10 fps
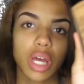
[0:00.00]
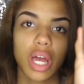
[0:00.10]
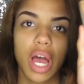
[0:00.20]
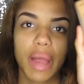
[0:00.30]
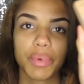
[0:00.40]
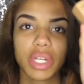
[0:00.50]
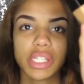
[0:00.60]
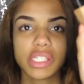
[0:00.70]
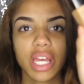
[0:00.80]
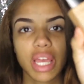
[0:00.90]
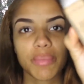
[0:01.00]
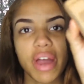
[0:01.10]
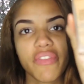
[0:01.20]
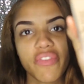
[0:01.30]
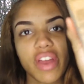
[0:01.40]
So I'm gonna take
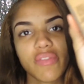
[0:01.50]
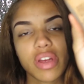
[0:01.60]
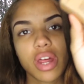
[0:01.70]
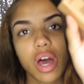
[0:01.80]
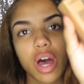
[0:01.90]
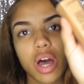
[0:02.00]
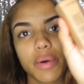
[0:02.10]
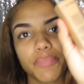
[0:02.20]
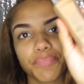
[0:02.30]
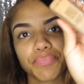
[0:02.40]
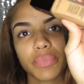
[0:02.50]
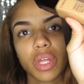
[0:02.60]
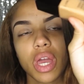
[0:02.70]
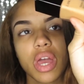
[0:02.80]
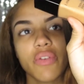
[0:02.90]
my favorite
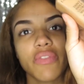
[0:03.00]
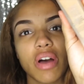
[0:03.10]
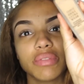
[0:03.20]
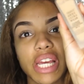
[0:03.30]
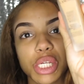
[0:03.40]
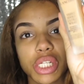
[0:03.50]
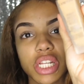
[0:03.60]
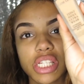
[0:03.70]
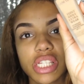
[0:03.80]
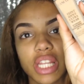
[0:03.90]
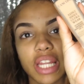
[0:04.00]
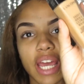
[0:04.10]
foundation. This is the